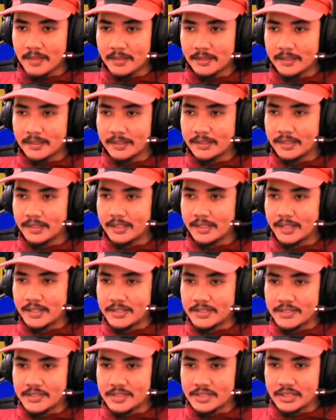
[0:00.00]
And then
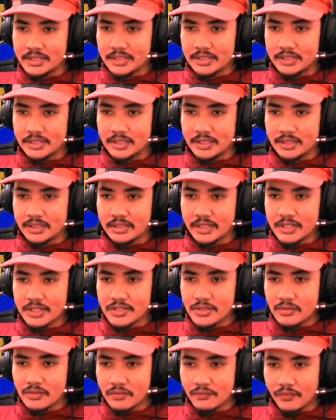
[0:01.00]
let's see.
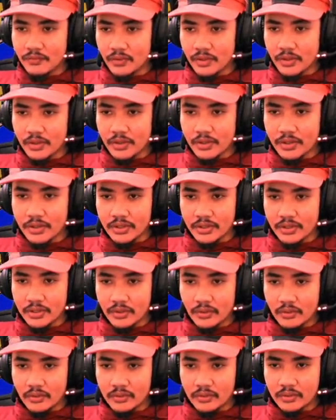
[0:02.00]
Let's look for, you
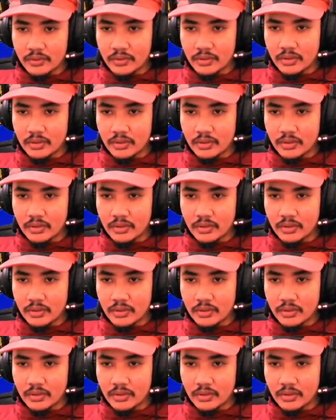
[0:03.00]
know.